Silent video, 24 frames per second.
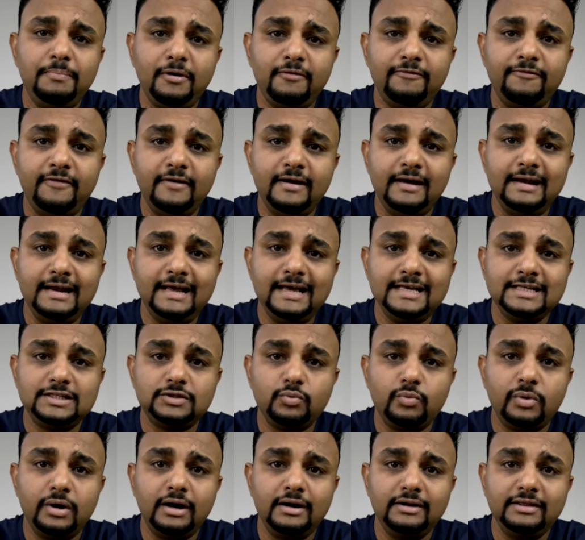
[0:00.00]
of it is
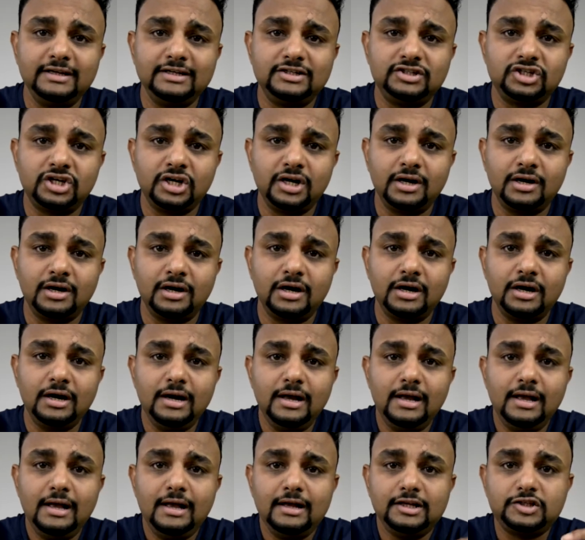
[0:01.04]
where the trigger
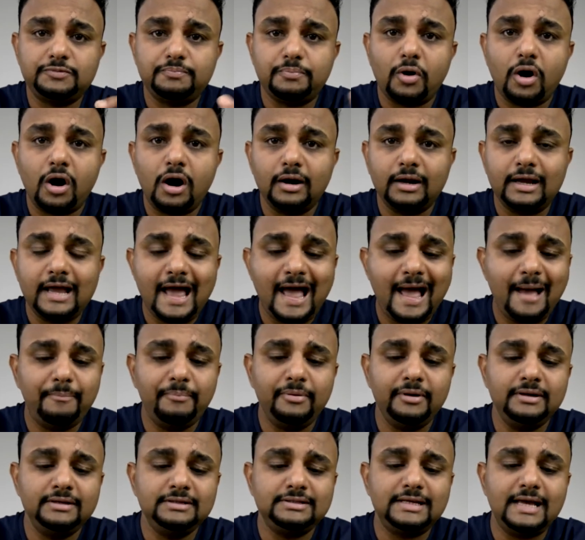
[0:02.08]
spark
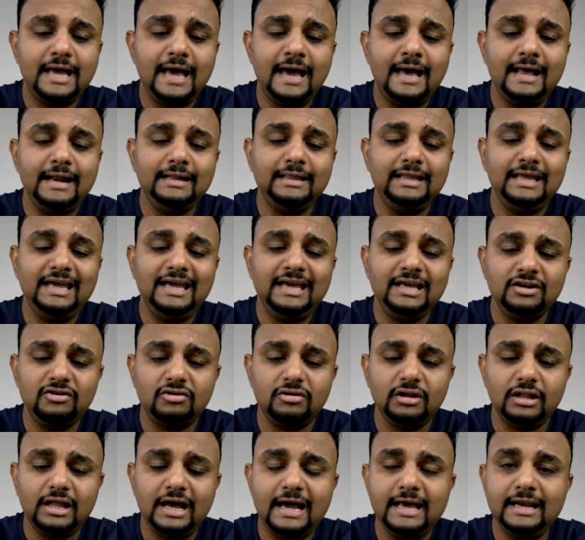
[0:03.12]
happens, and the inner
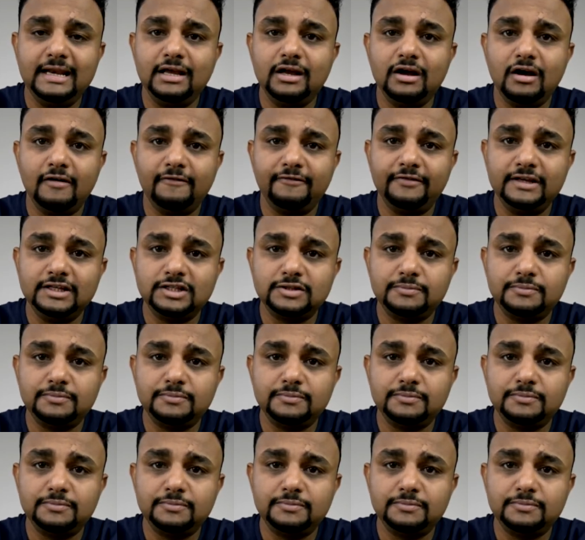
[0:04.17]
lining of this